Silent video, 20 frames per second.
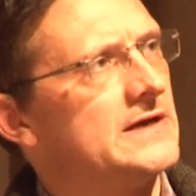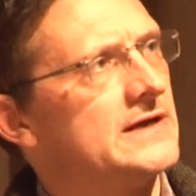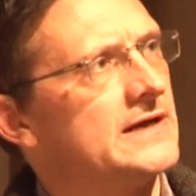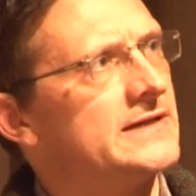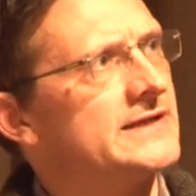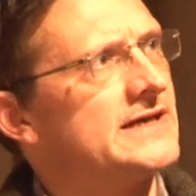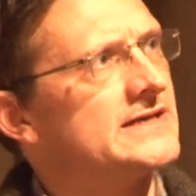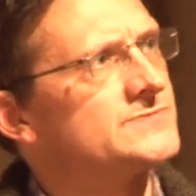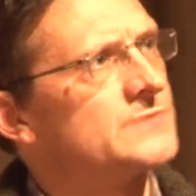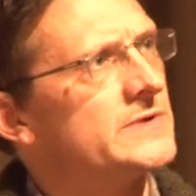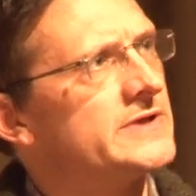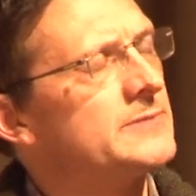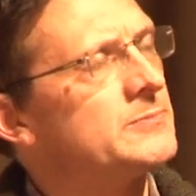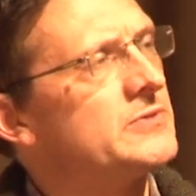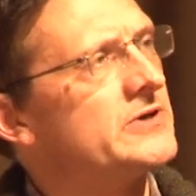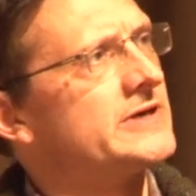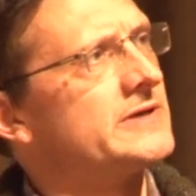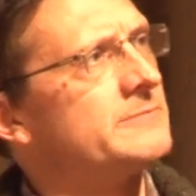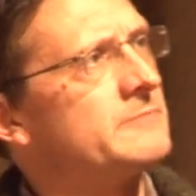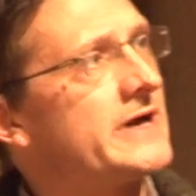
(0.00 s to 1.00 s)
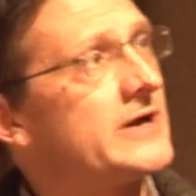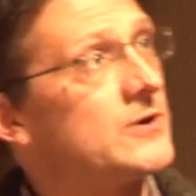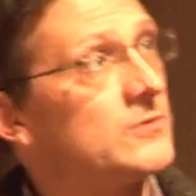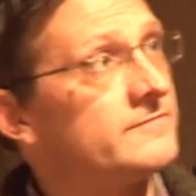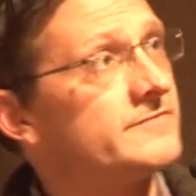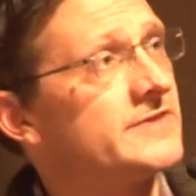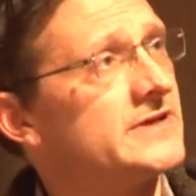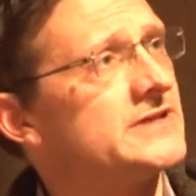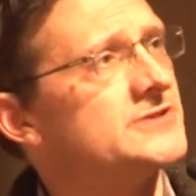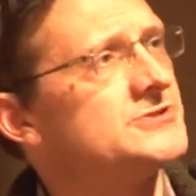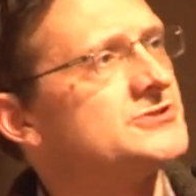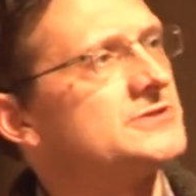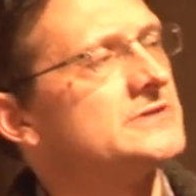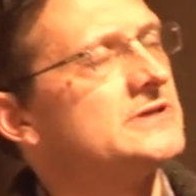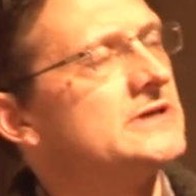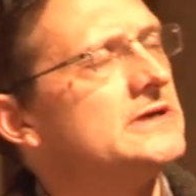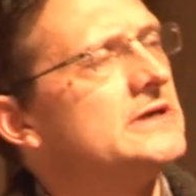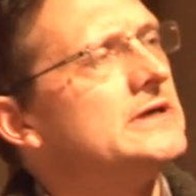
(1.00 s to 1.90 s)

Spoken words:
And that's why they put it in my own village.